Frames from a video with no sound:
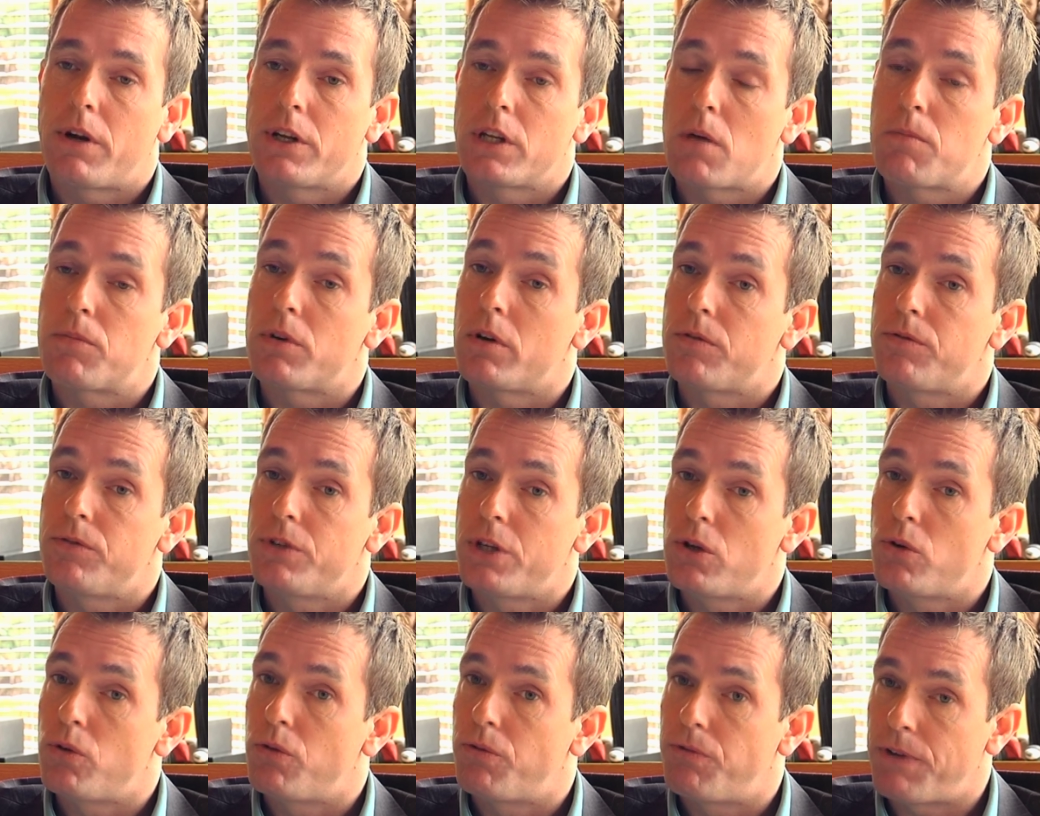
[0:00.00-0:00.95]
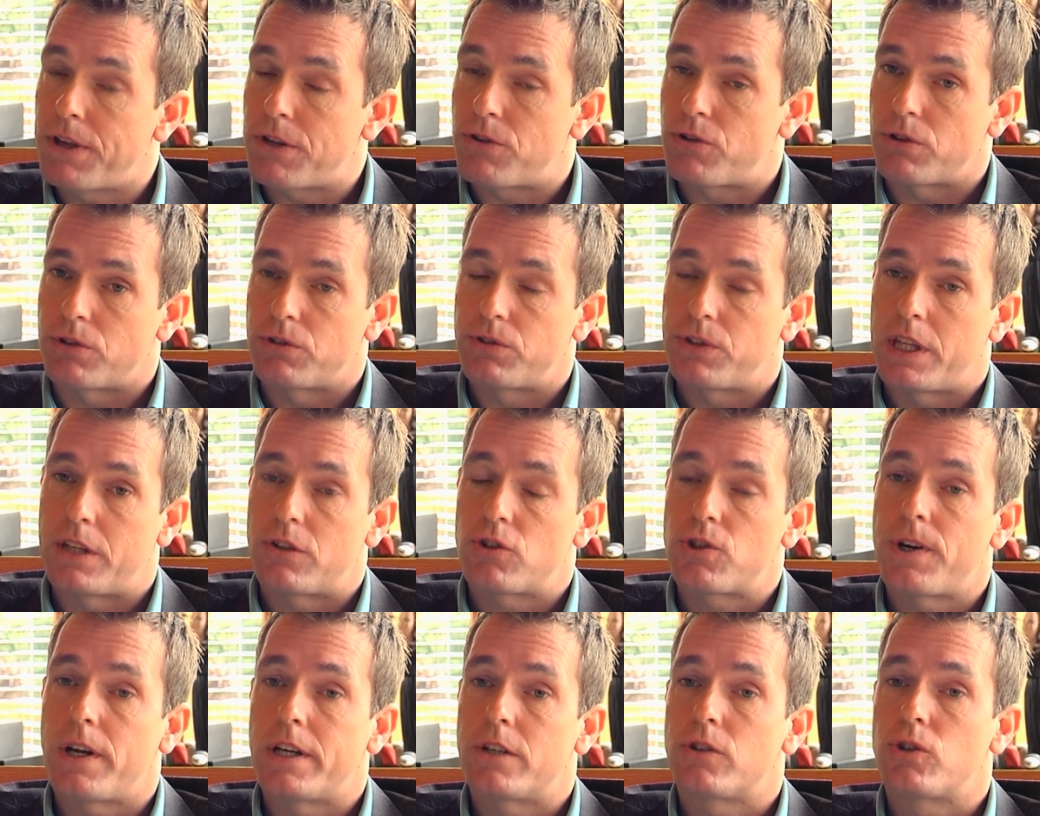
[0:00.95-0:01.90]
are a number of new features that
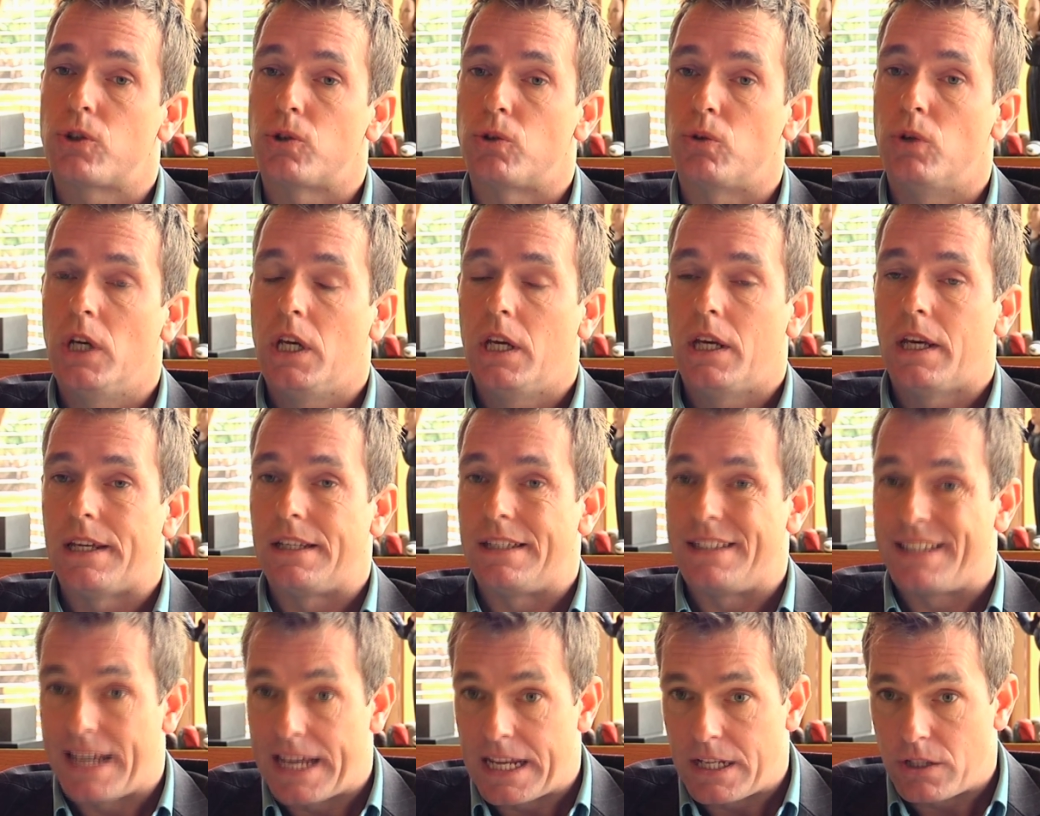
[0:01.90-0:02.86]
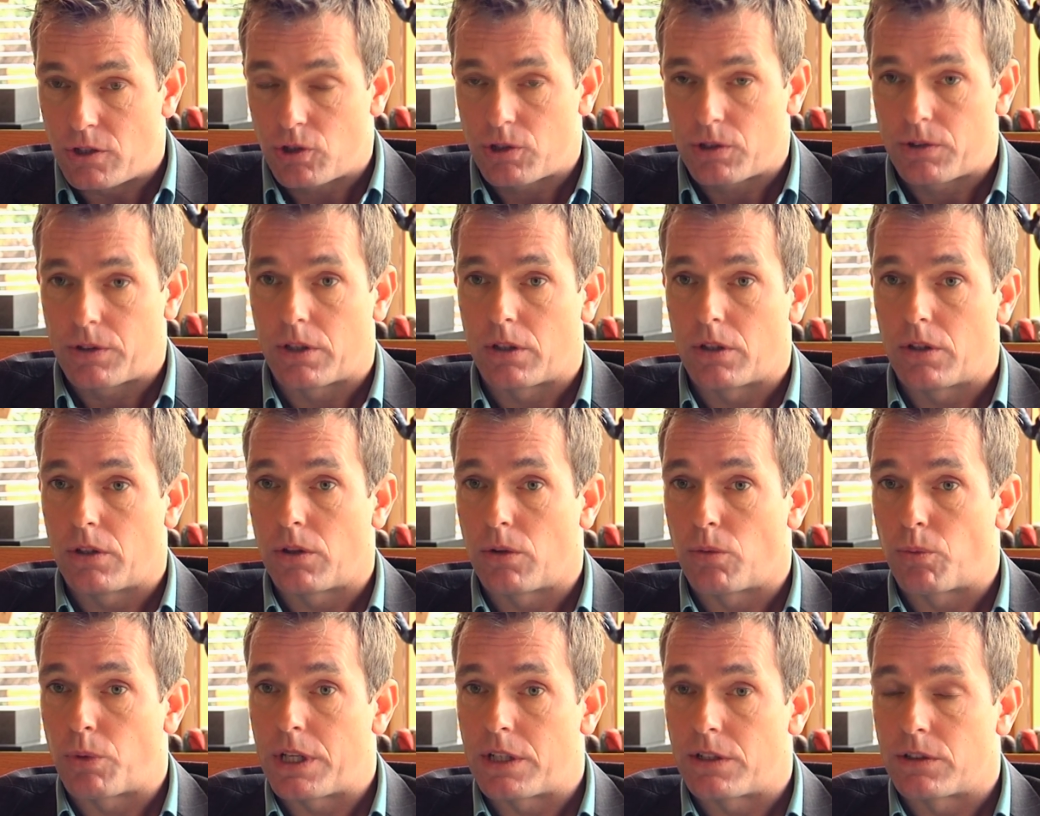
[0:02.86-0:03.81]
try to engage the
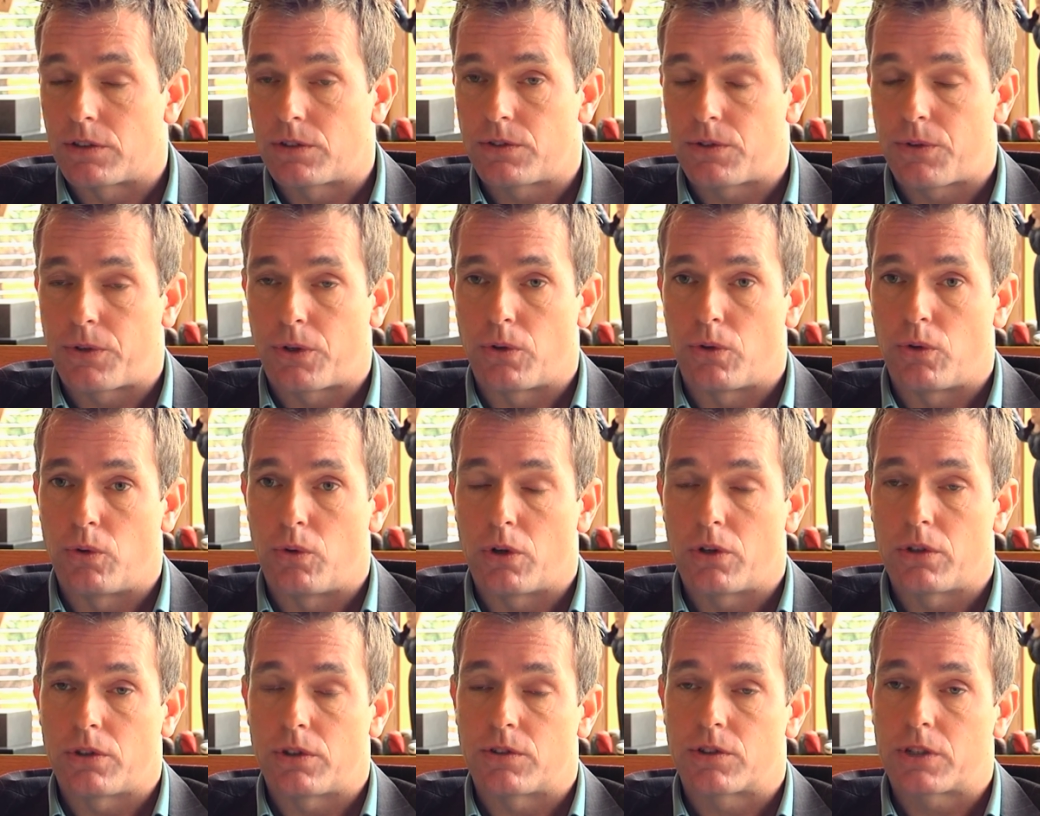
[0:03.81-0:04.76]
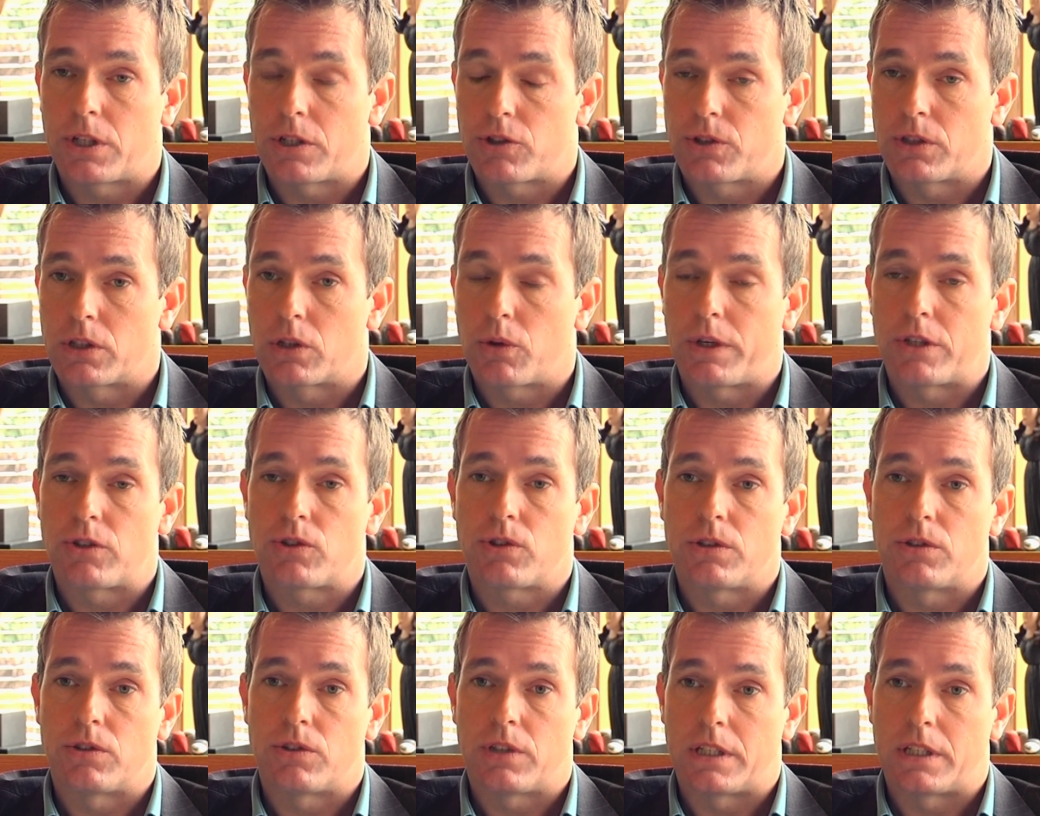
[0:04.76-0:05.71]
readers through discussion questions